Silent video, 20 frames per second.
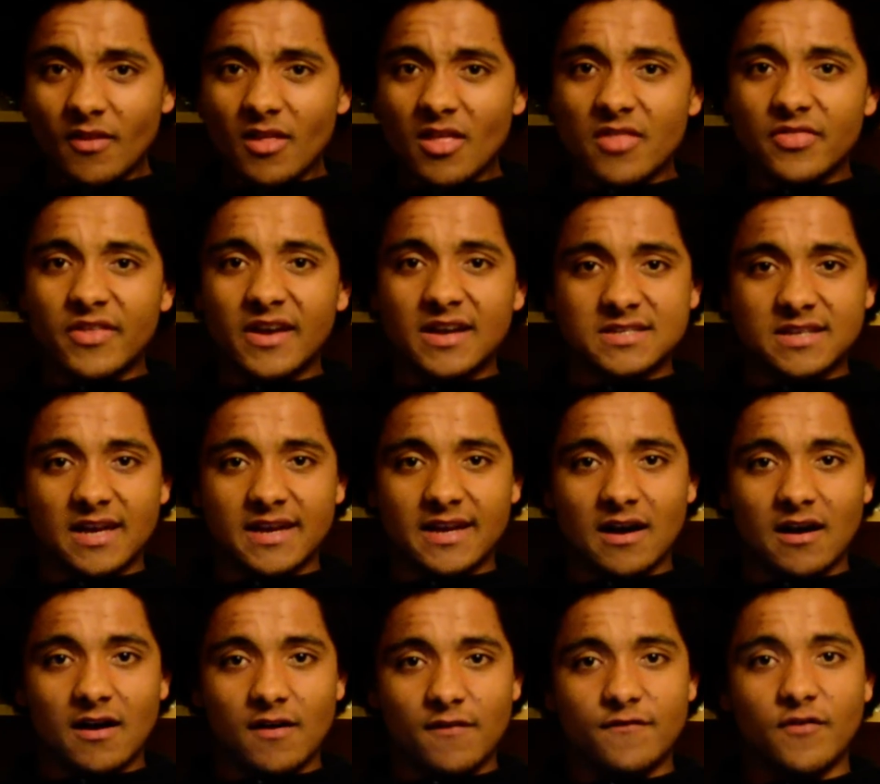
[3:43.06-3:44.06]
things like
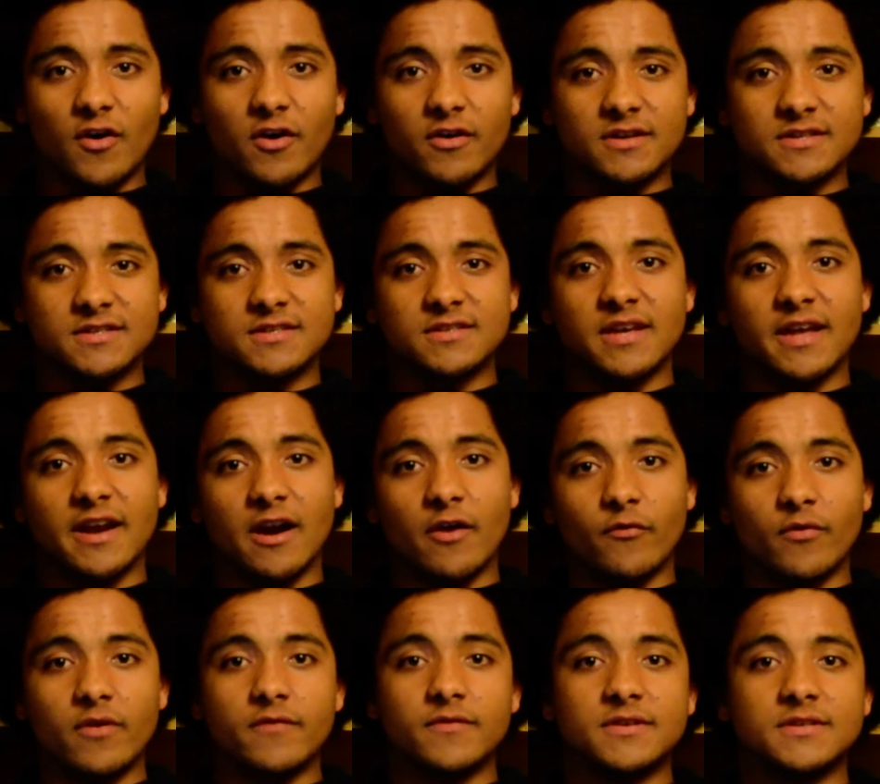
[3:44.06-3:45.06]
our forests and our
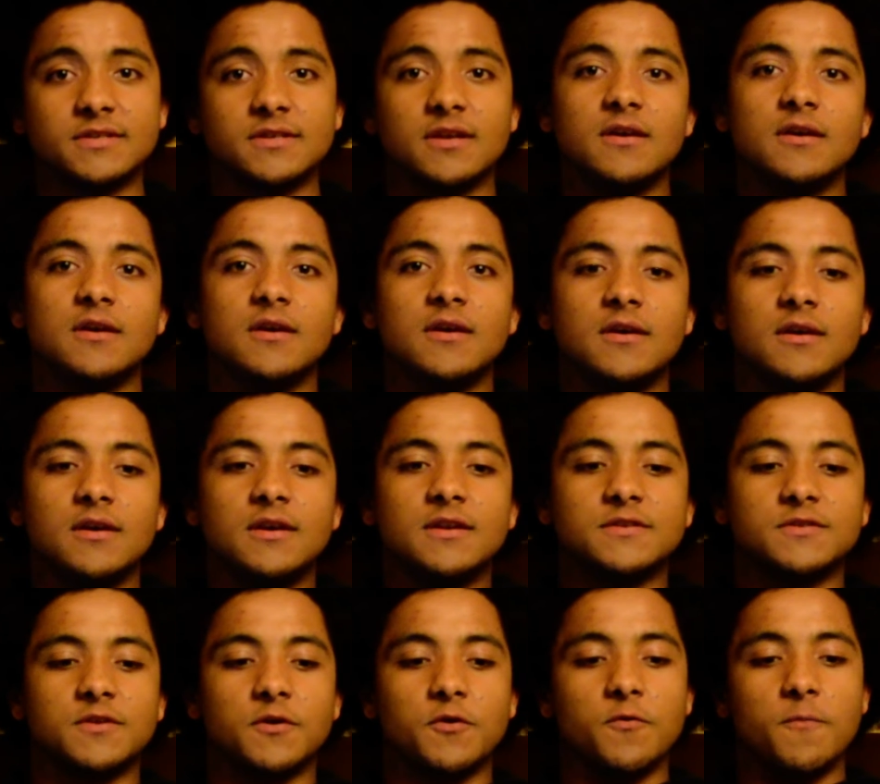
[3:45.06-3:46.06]
rivers.
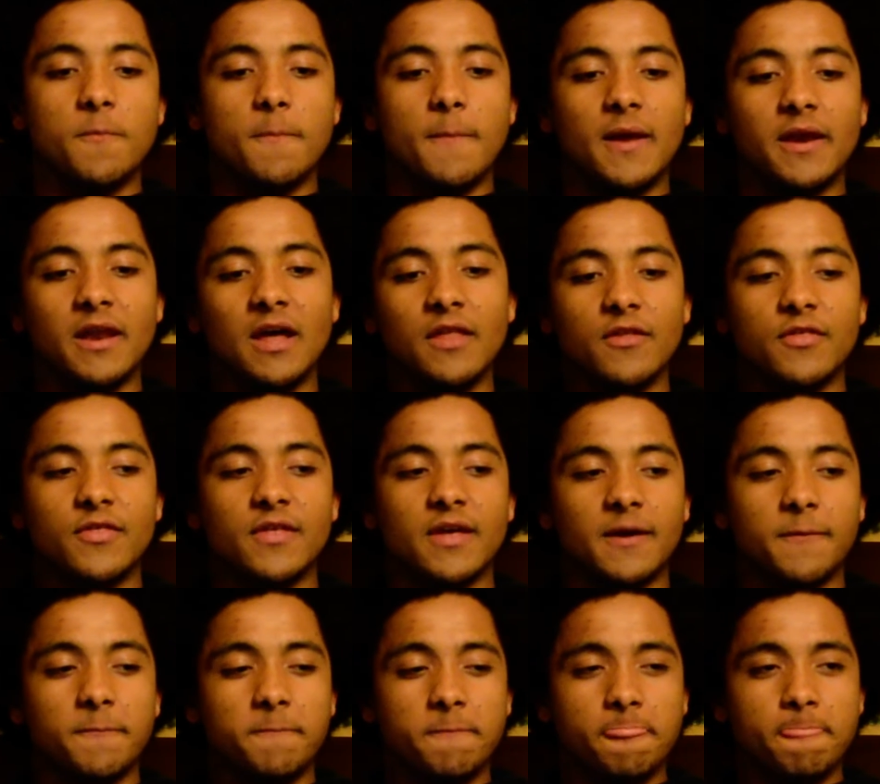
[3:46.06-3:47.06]
So another thing,
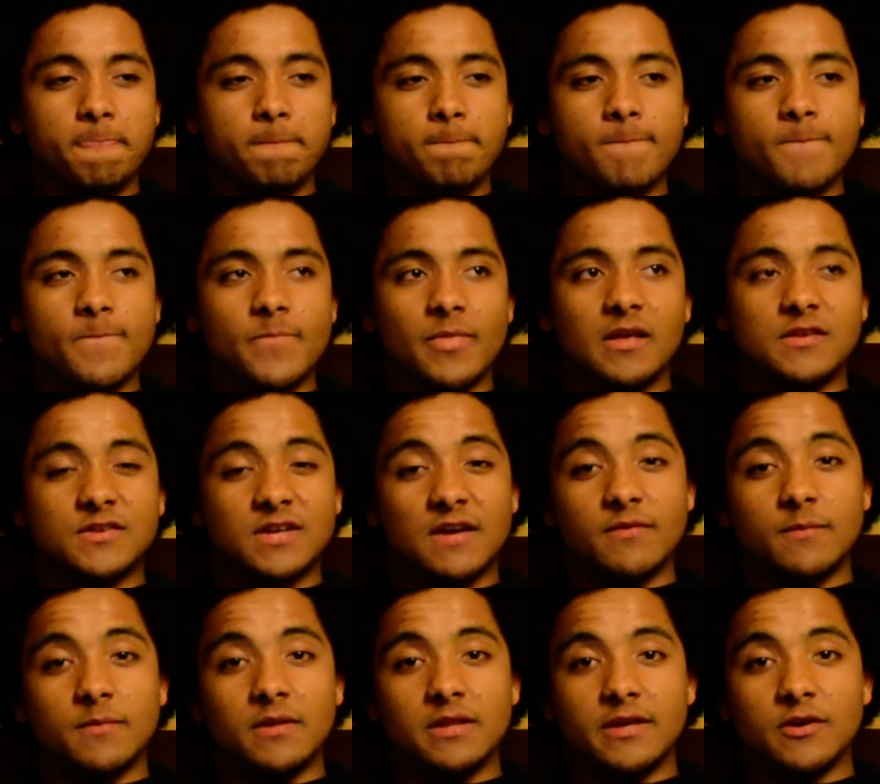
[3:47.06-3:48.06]
aside
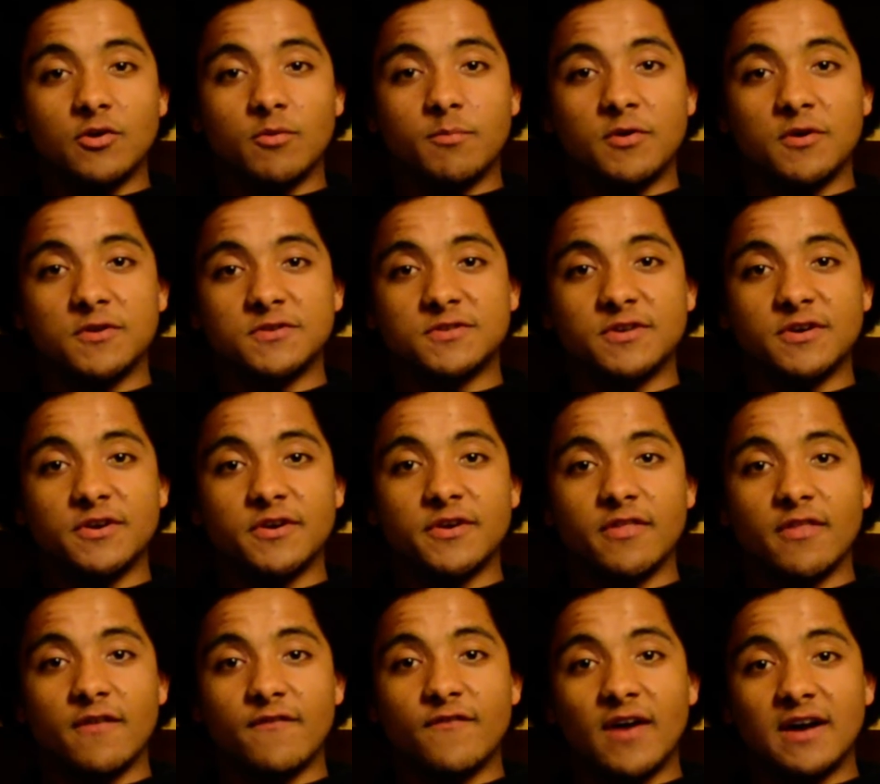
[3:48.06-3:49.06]
from the legal personhood
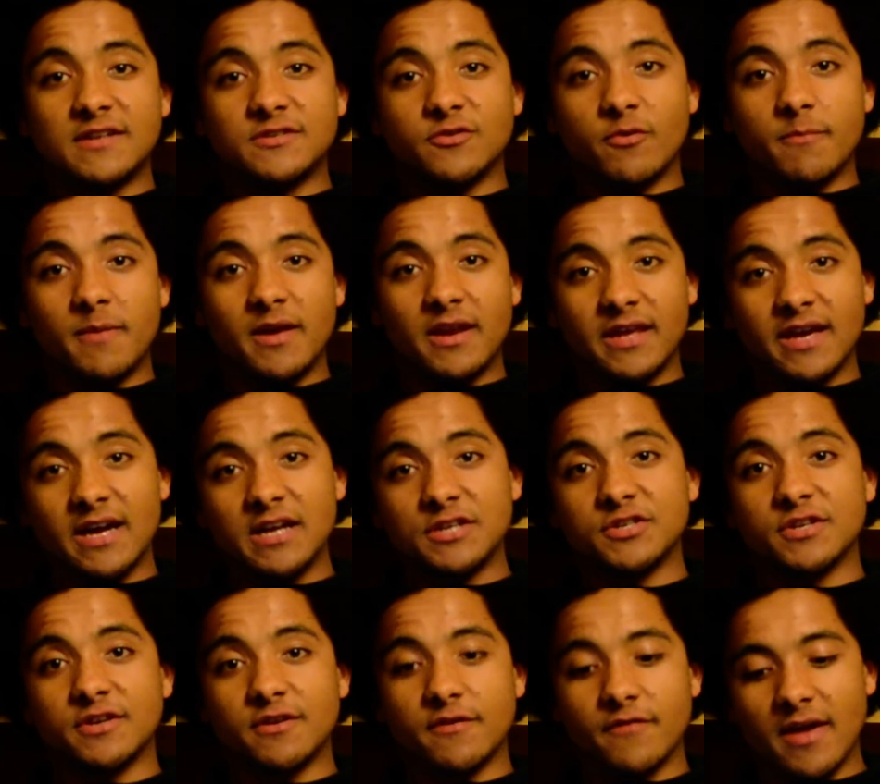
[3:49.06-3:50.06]
and the
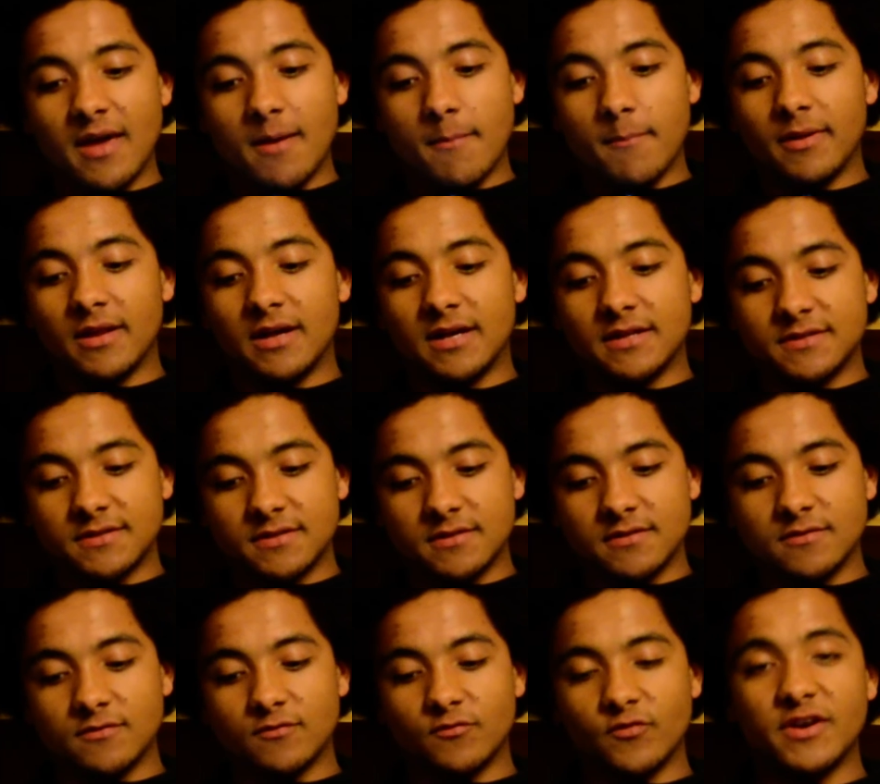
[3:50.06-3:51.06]
phytoremediation of hemp plants
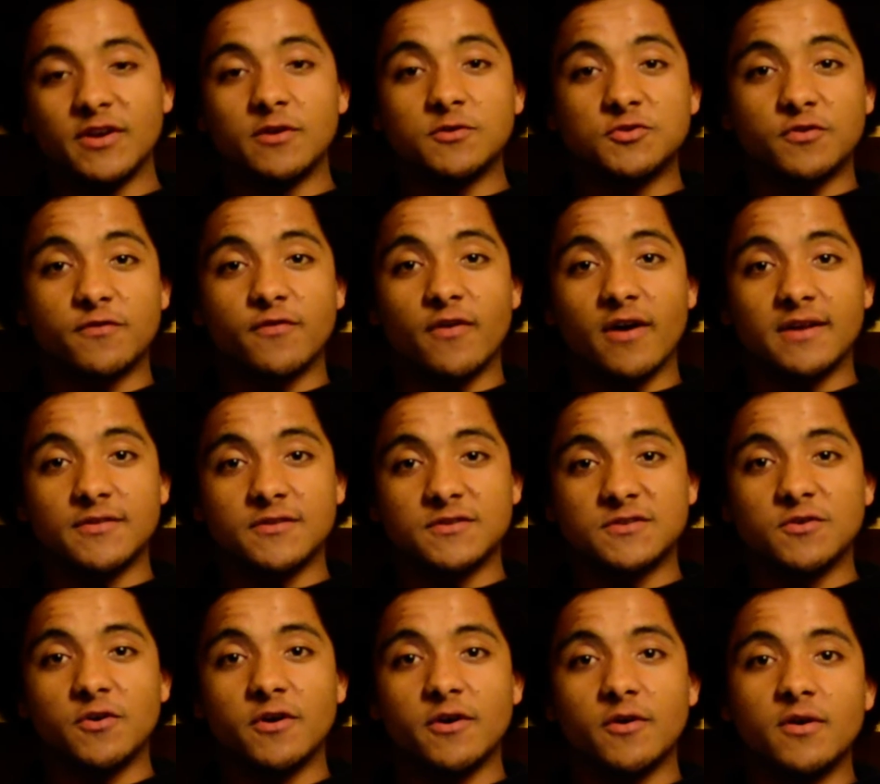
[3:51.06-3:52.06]
renutrifying the
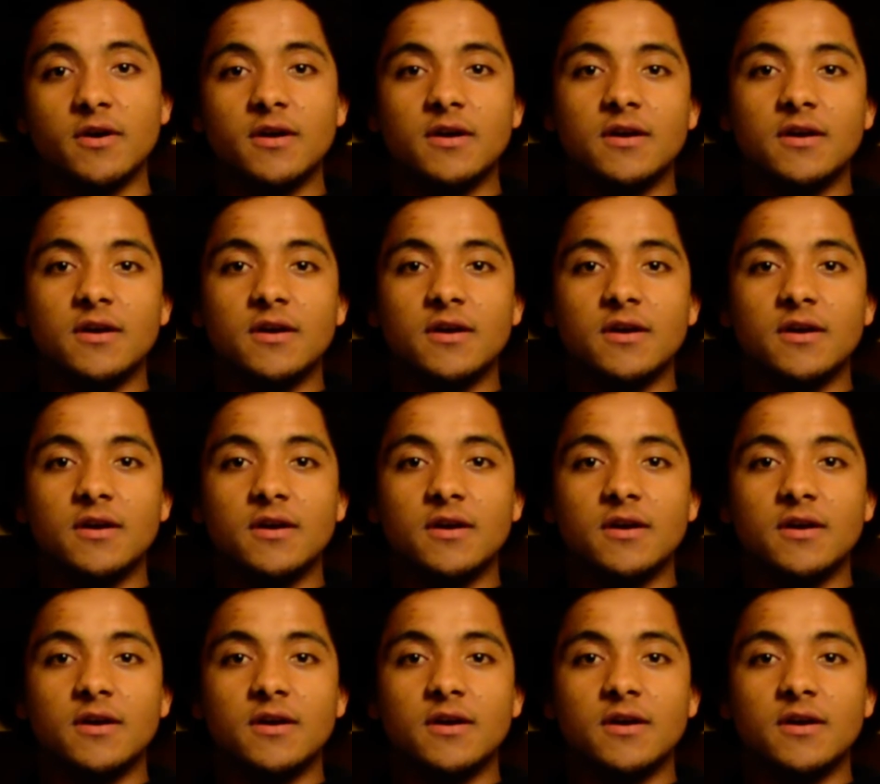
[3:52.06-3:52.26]
soil,